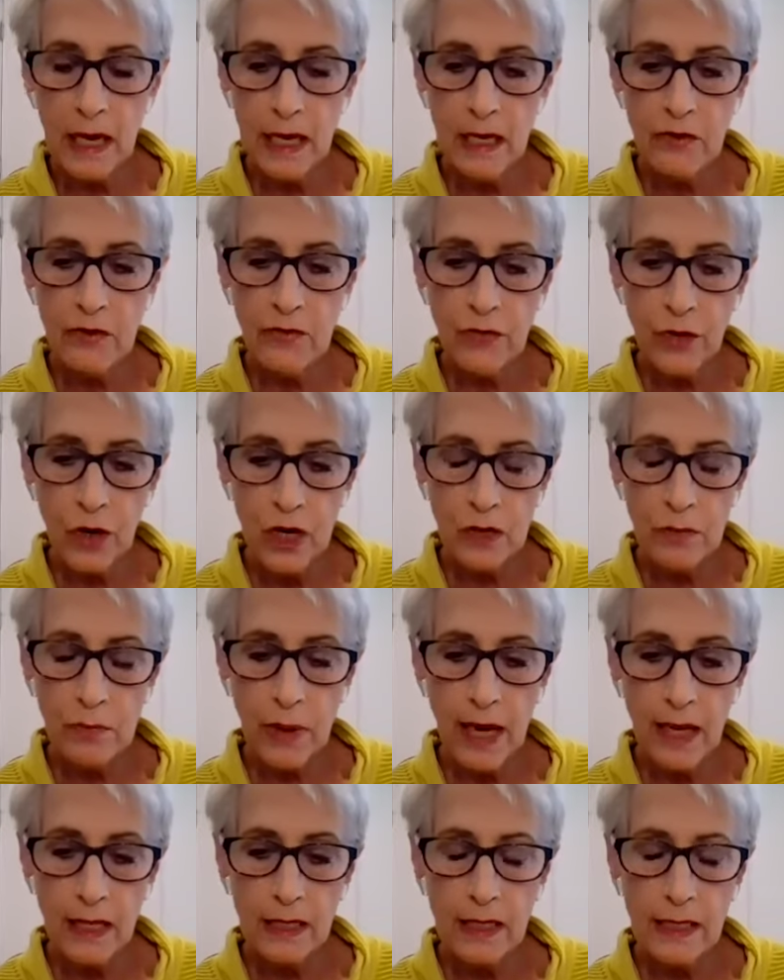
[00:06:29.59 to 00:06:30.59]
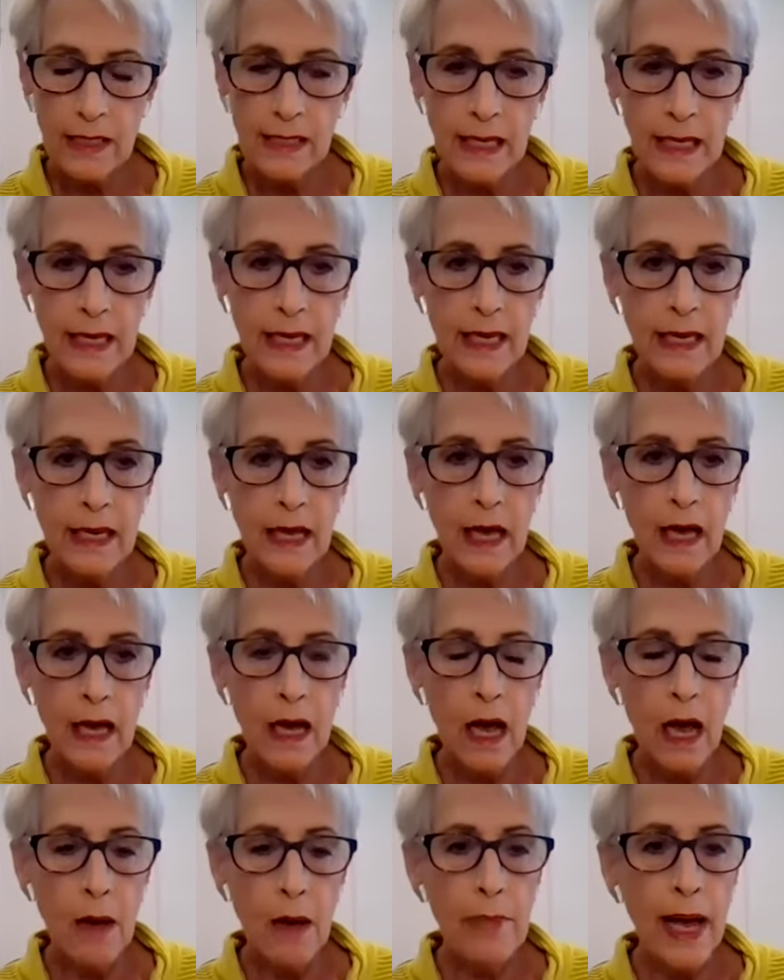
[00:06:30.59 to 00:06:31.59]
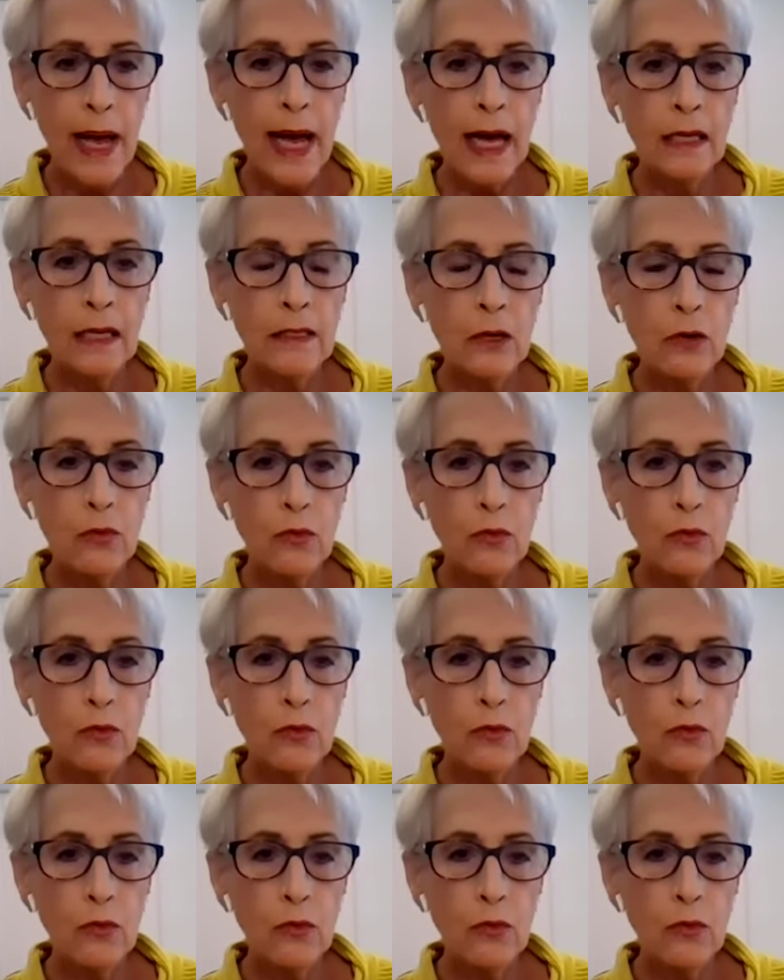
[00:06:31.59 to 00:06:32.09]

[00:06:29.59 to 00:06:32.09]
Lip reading: in Foreign Policy about